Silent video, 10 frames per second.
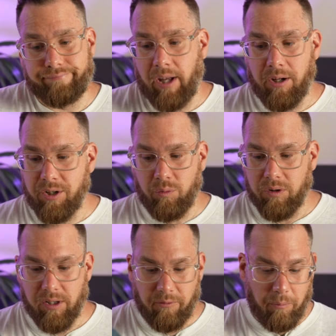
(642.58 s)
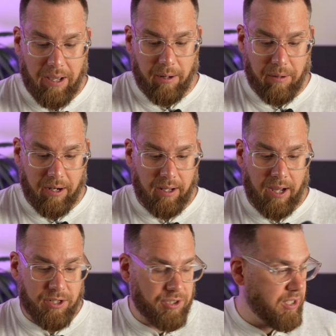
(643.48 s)
I just wasn't even mad about it.
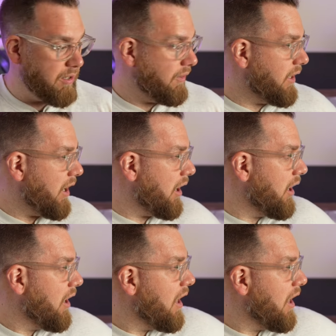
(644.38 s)
I just didn't even care.